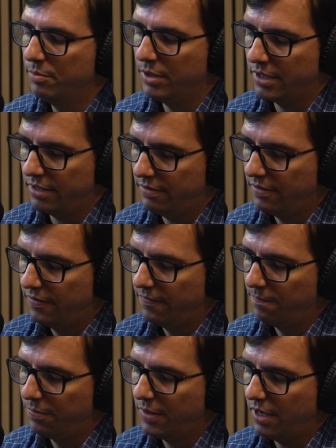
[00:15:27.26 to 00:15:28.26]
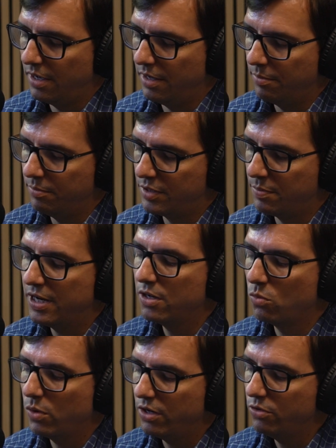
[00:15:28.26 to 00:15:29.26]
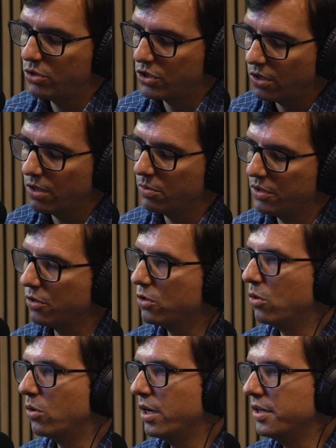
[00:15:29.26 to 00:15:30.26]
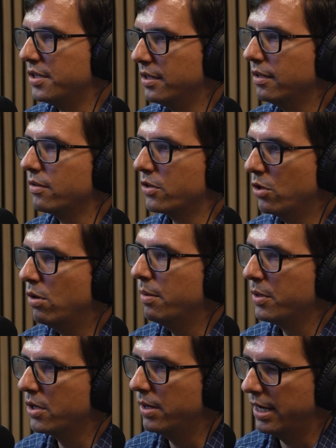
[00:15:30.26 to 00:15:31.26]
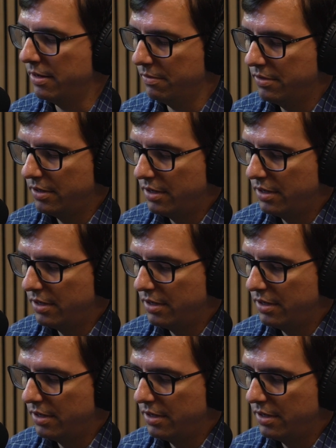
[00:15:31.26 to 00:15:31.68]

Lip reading: But depending on where you started with your chlorides, it'll either go up or go down.